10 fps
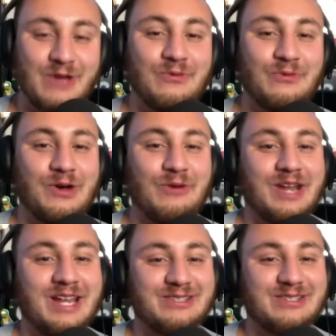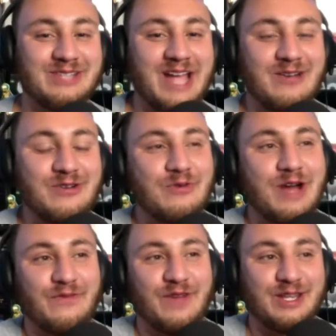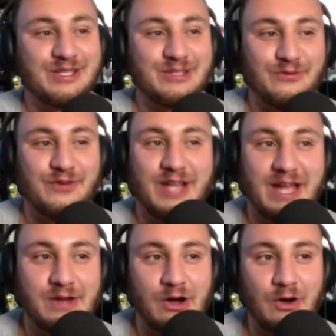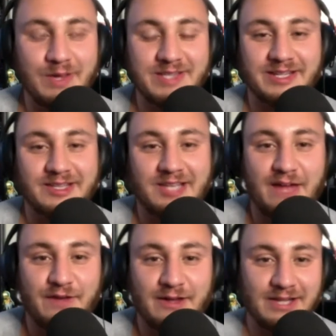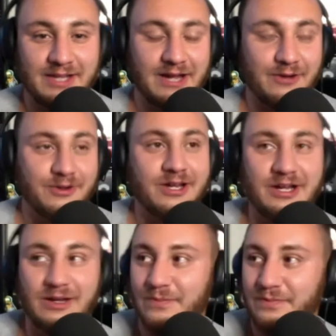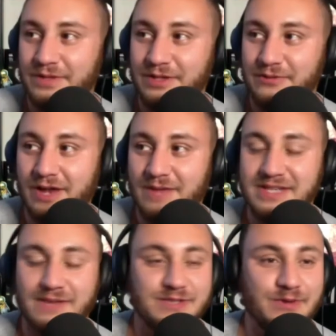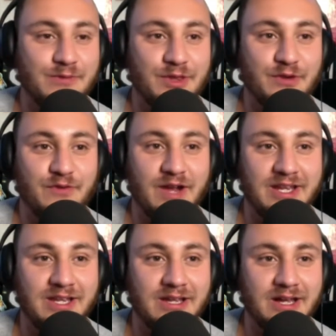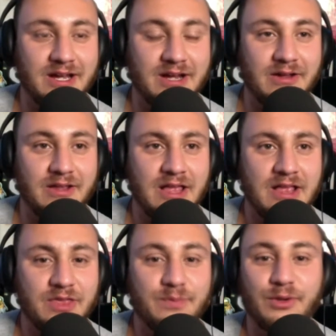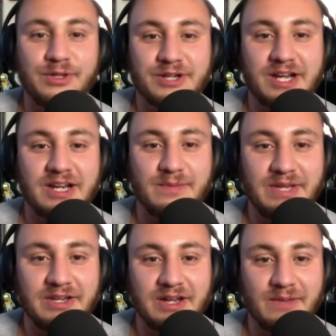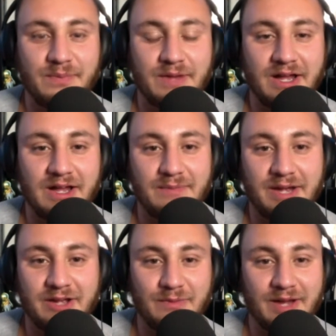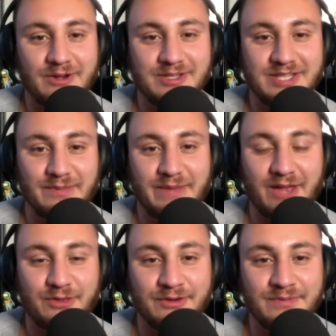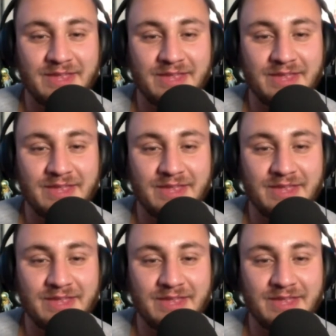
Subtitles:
Well, what I don't know why I find it so funny. I always like laugh out loud in Rob Zombie's one where they're fighting the bullies are kind of beating up Michael Myers in the bathroom.